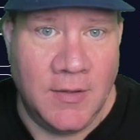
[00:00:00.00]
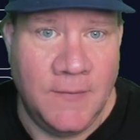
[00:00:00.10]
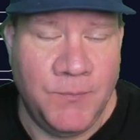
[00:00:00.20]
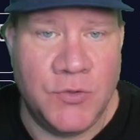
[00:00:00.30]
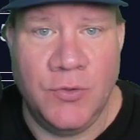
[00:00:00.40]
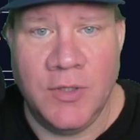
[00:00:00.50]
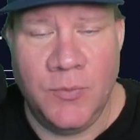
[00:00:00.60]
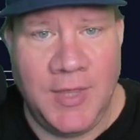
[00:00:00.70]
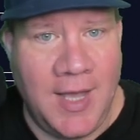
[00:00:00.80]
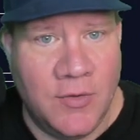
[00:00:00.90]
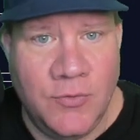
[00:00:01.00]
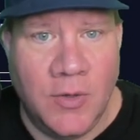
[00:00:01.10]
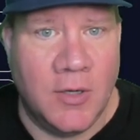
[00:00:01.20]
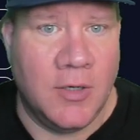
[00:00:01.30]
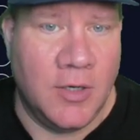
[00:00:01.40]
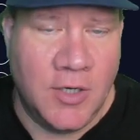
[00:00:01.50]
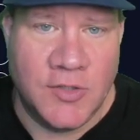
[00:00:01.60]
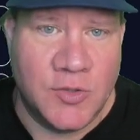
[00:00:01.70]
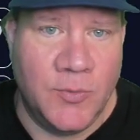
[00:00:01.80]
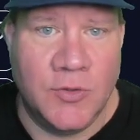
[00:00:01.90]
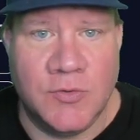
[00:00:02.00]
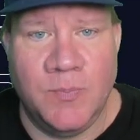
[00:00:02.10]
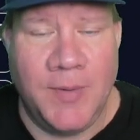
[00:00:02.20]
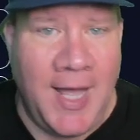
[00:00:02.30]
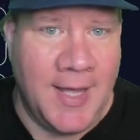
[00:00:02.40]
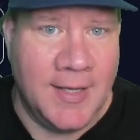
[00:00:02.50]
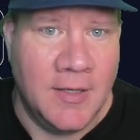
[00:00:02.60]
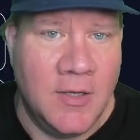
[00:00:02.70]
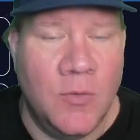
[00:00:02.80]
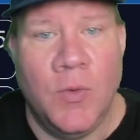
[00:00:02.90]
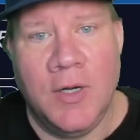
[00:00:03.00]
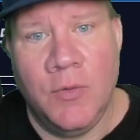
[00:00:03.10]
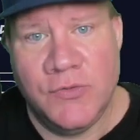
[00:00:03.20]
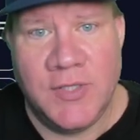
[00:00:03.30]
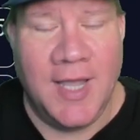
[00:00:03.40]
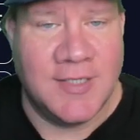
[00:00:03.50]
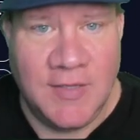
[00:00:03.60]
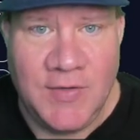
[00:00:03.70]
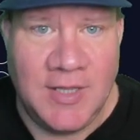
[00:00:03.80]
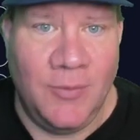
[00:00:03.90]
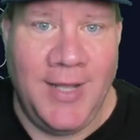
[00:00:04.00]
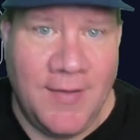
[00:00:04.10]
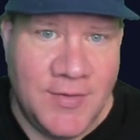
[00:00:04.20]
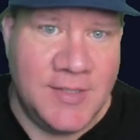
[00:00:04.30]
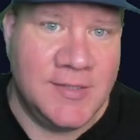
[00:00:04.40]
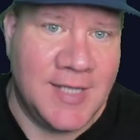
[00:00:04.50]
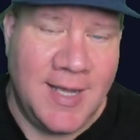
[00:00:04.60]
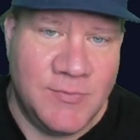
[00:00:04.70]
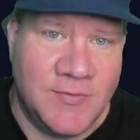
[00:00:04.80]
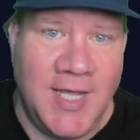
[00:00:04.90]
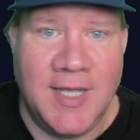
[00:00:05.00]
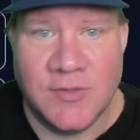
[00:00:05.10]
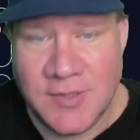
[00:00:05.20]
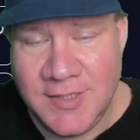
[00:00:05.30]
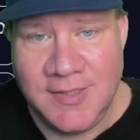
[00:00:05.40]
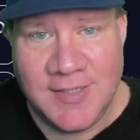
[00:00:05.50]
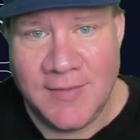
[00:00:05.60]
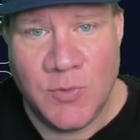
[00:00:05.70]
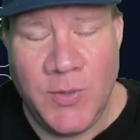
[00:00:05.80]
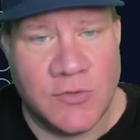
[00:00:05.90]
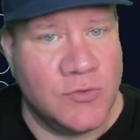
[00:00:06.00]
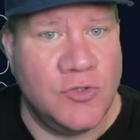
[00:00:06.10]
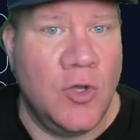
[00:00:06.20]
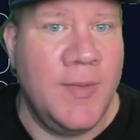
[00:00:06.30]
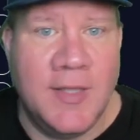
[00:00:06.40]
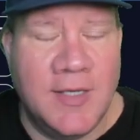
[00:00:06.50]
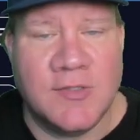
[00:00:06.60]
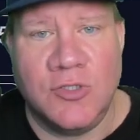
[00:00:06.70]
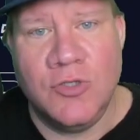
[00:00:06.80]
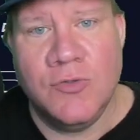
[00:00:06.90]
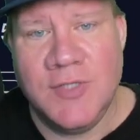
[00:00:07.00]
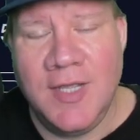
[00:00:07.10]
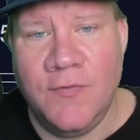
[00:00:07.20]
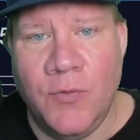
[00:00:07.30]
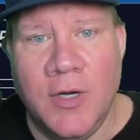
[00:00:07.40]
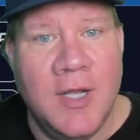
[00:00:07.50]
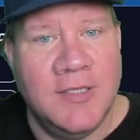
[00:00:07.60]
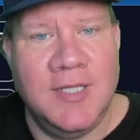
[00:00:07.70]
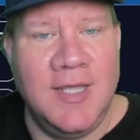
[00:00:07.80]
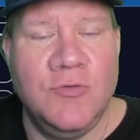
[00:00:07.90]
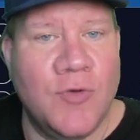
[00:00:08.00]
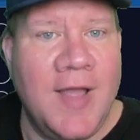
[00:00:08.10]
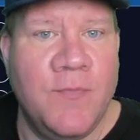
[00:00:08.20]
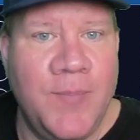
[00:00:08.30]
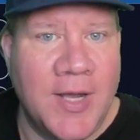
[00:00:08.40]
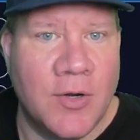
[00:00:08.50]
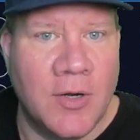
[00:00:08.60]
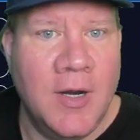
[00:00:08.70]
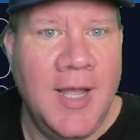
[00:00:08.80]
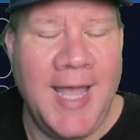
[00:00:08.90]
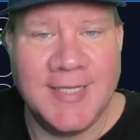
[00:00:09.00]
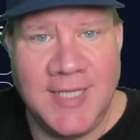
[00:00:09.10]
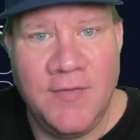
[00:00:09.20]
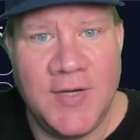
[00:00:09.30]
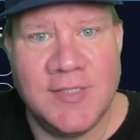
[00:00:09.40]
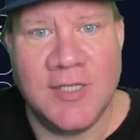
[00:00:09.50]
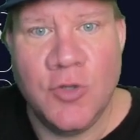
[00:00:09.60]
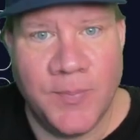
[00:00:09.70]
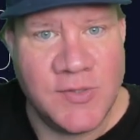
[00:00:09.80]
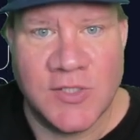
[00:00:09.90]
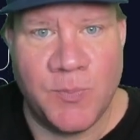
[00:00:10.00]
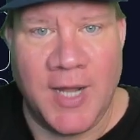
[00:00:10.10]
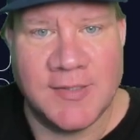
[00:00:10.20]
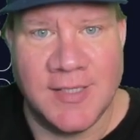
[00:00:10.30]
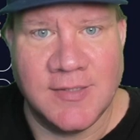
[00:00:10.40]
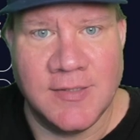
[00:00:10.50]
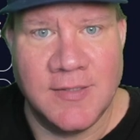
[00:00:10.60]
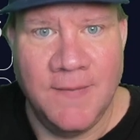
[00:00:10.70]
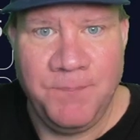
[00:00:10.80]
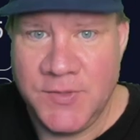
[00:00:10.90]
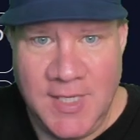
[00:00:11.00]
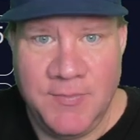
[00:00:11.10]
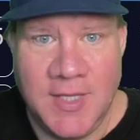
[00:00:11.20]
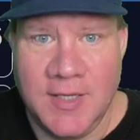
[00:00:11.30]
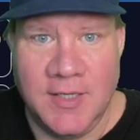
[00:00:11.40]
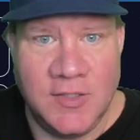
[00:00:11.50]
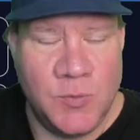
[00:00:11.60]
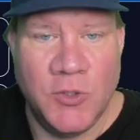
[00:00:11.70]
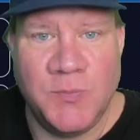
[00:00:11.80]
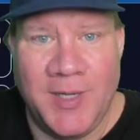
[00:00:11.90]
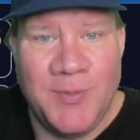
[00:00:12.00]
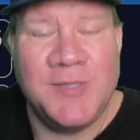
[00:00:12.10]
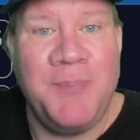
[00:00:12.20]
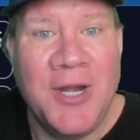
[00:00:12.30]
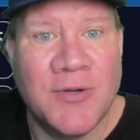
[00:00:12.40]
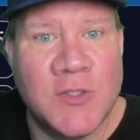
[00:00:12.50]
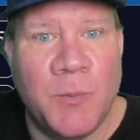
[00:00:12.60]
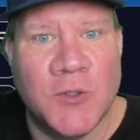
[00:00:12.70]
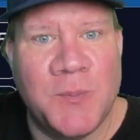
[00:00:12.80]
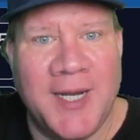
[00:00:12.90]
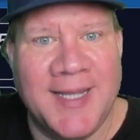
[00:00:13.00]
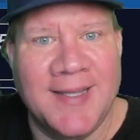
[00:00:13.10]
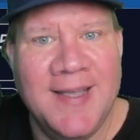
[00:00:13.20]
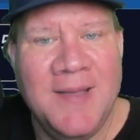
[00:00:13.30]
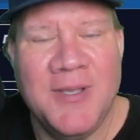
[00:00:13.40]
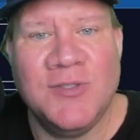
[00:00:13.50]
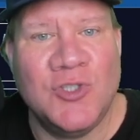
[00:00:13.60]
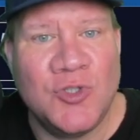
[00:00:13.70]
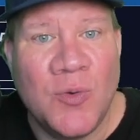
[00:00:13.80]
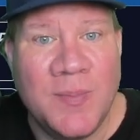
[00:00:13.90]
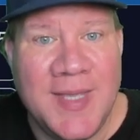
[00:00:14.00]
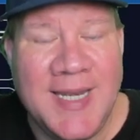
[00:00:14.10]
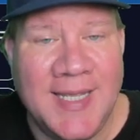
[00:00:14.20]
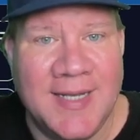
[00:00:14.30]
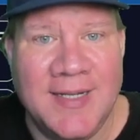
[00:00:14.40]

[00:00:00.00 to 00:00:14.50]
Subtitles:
You're doing it with how do our customers buy? What was the activity that we have in these times of days and these times of weeks? There's so many things that you can use data for to then drive better activities in your business processes. Same thing in sports betting, but it's better in sports betting because it's so immediate.